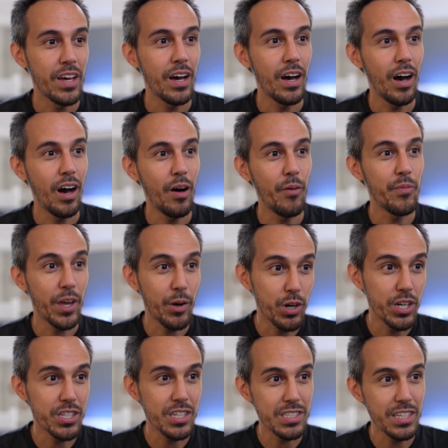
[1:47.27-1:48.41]
Uh, they were
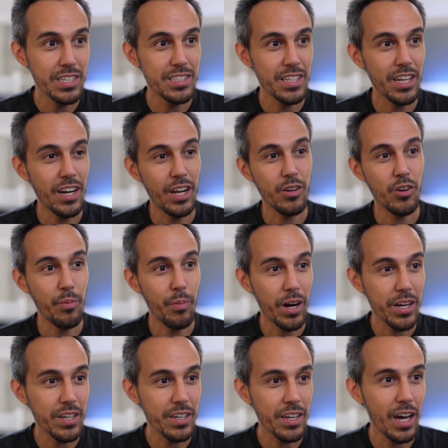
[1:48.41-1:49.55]
just listed on
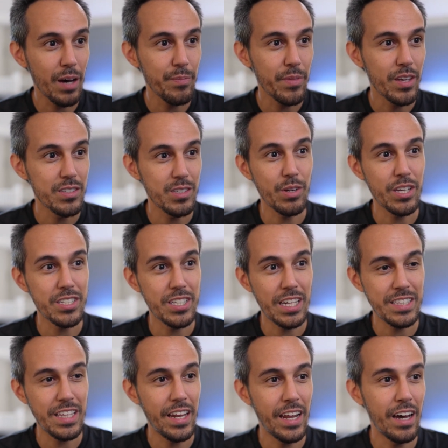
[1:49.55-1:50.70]
CoinMarketCap, so we could check
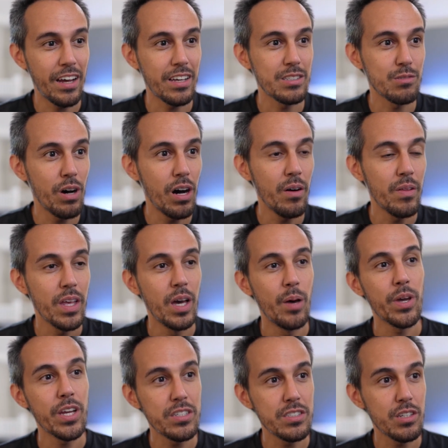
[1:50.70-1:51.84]
that out as well. But
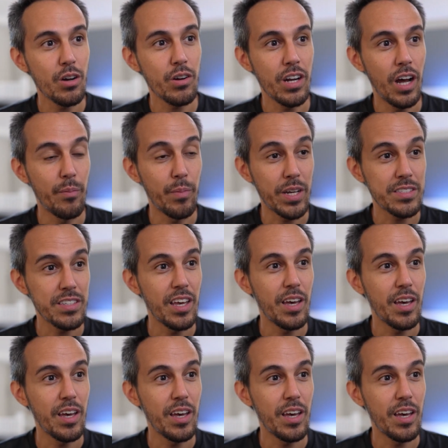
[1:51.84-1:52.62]
here's the tokenomics.